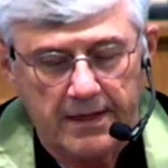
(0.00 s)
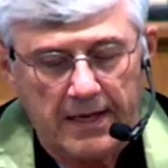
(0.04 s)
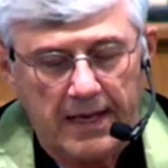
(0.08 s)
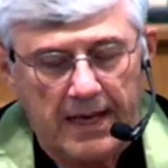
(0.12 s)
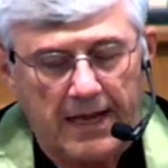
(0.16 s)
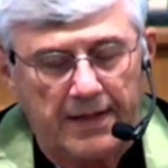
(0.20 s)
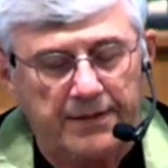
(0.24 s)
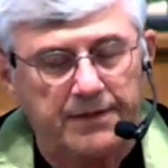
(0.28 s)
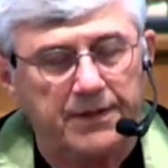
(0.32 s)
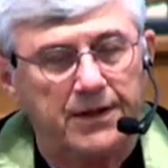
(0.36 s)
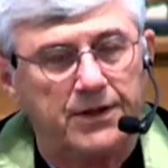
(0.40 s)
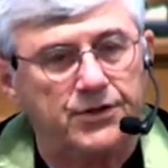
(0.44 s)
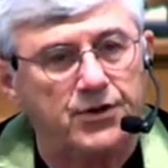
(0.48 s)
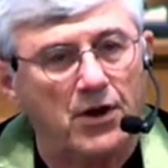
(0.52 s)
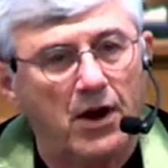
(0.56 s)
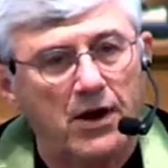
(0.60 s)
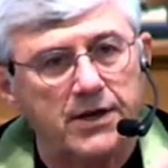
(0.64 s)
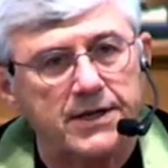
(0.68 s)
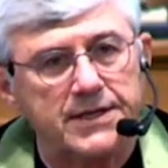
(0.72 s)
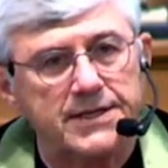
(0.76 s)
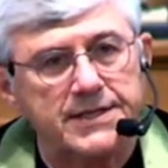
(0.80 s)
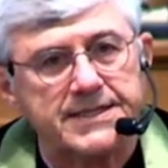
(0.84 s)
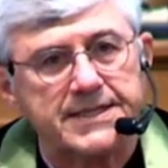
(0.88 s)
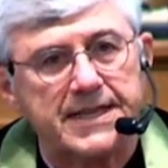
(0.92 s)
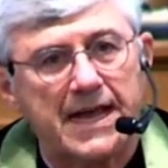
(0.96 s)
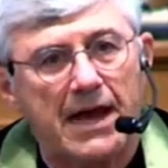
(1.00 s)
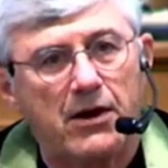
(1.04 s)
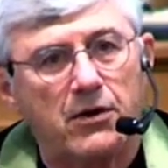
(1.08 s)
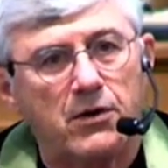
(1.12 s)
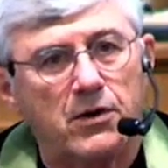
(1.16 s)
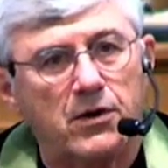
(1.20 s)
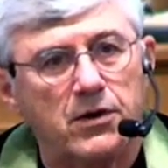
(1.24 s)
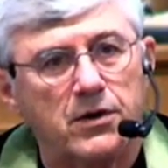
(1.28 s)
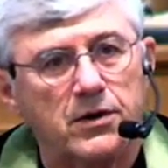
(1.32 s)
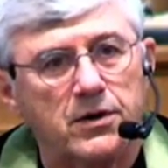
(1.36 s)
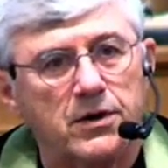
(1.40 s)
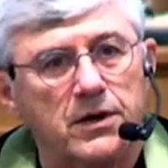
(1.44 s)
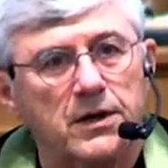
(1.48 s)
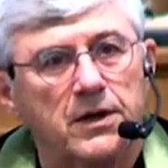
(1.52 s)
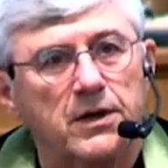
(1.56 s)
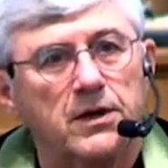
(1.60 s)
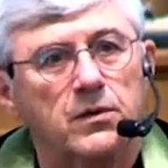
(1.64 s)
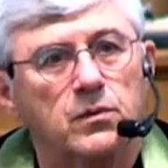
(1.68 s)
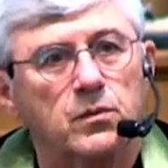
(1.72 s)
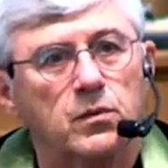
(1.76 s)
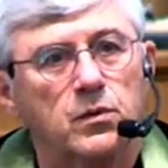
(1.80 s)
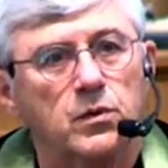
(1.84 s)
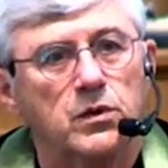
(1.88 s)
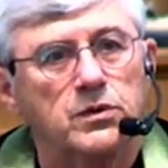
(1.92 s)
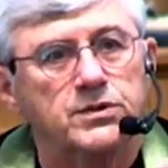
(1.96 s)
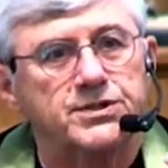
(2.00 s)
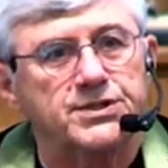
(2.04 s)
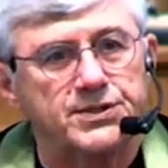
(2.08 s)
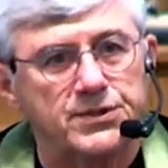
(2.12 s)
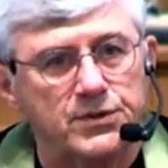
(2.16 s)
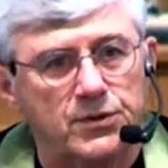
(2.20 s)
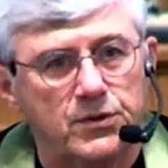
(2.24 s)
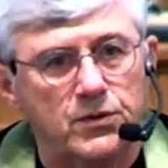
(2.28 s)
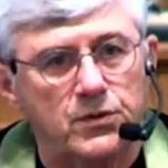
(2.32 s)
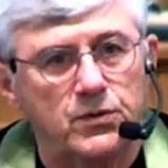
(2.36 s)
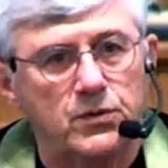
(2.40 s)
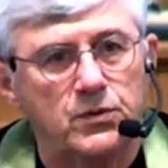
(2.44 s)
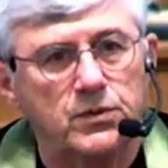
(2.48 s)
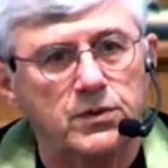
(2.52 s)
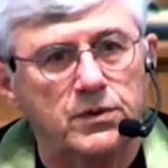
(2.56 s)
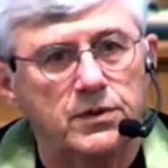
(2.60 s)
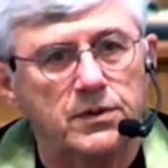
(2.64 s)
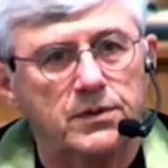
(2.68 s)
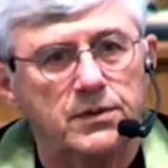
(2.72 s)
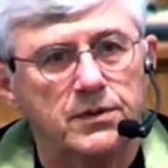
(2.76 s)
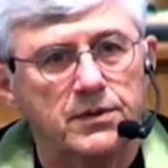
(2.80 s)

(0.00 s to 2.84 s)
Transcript: and the darkest hour will soon